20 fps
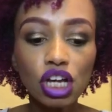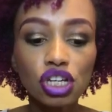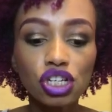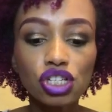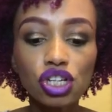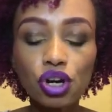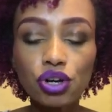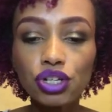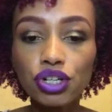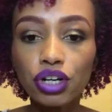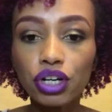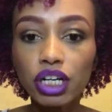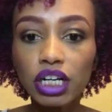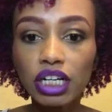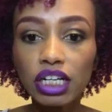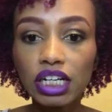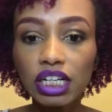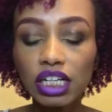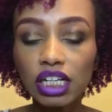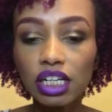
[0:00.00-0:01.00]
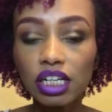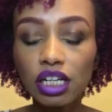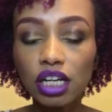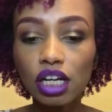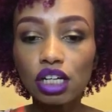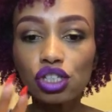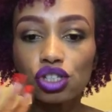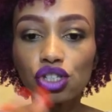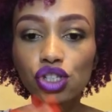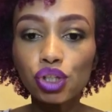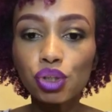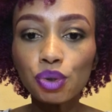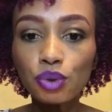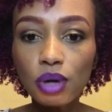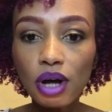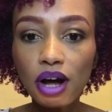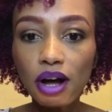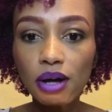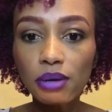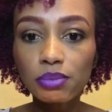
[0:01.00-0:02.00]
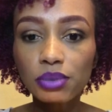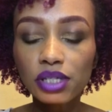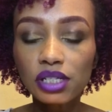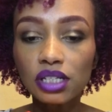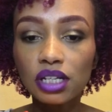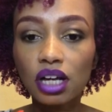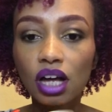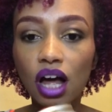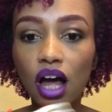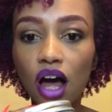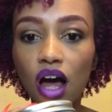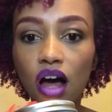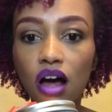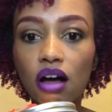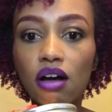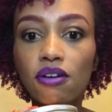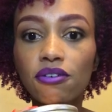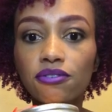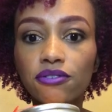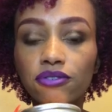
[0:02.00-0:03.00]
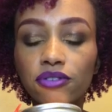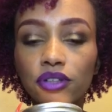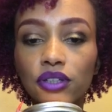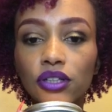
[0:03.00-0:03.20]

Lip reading: So you're going to need 2 cups of